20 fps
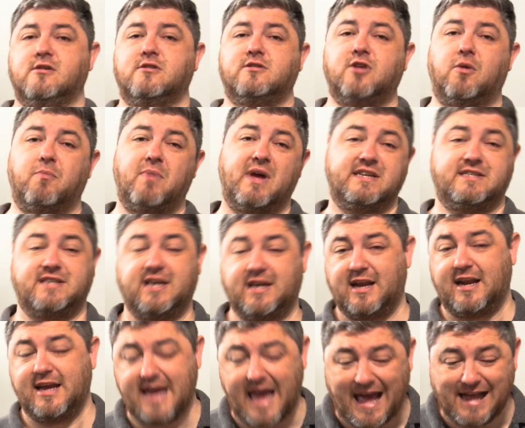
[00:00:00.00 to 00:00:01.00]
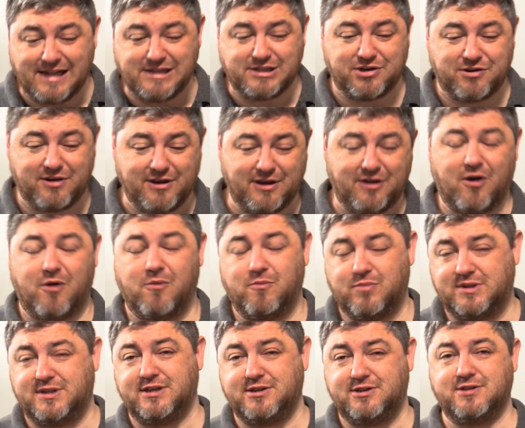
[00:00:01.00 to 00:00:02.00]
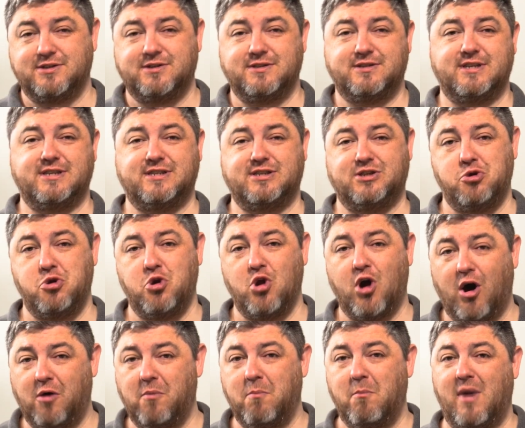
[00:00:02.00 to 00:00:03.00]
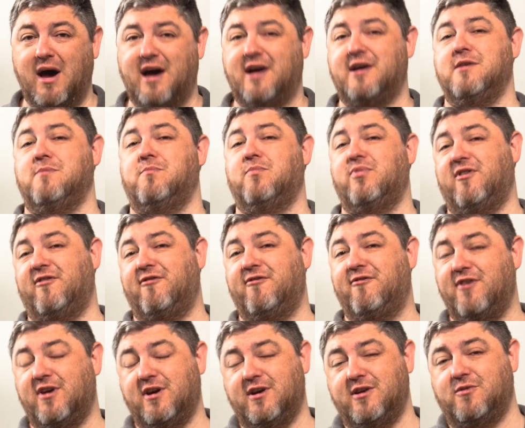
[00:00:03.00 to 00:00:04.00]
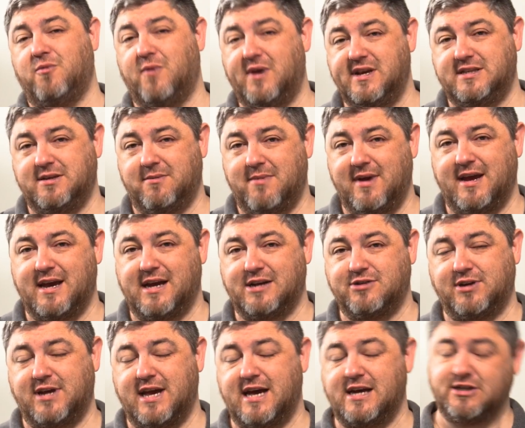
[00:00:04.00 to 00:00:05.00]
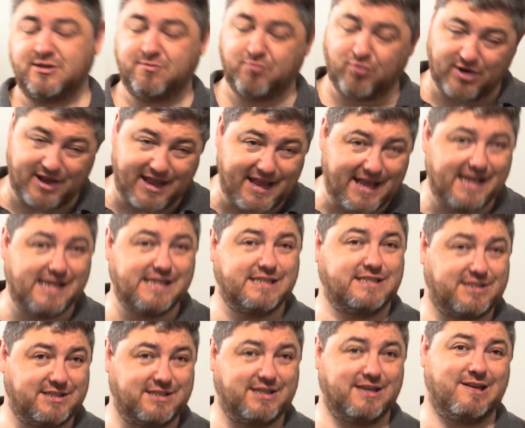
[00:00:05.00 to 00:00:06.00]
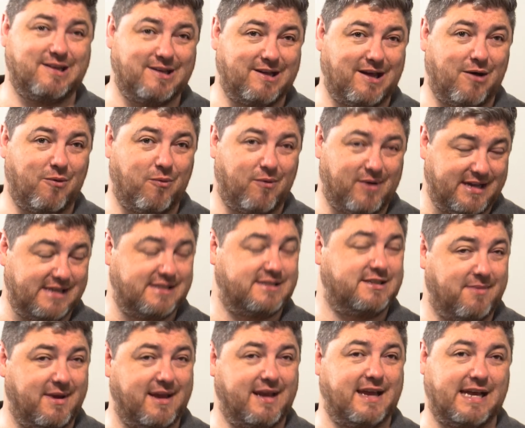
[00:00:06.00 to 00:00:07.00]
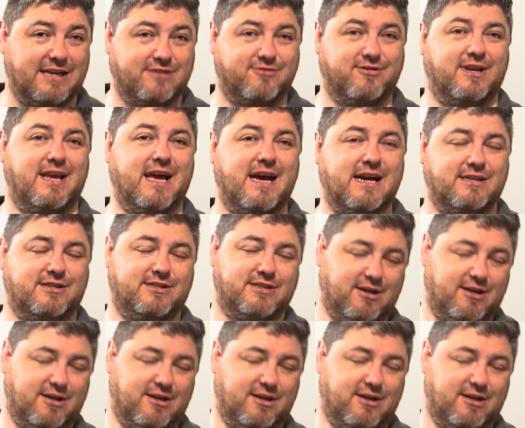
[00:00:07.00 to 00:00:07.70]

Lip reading: So basically, entering competitions is not my preferred way to make extra cash, but it is still a way to make extra cash.